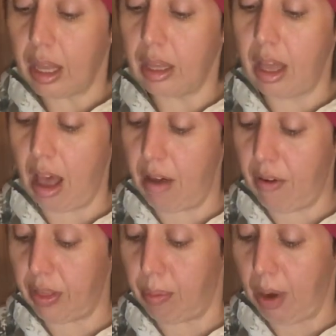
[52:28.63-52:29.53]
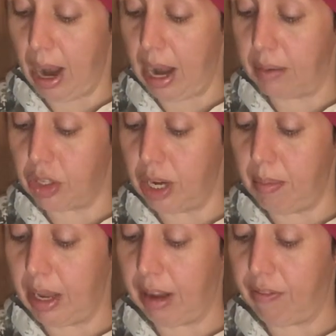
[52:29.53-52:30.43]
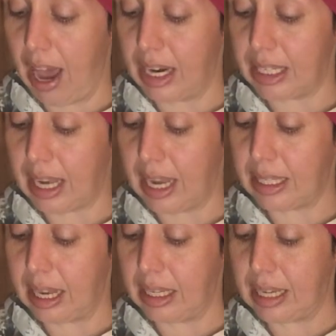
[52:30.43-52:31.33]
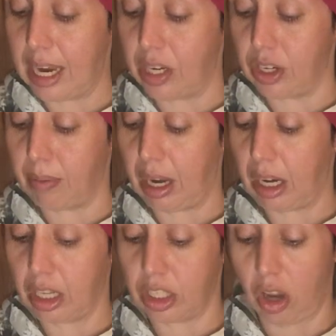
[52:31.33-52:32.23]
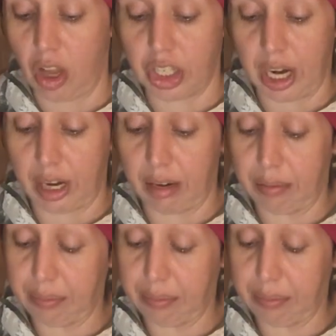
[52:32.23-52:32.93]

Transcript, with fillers: Love on the brain, dreaming, fantasizing, daydreaming, nostalgic.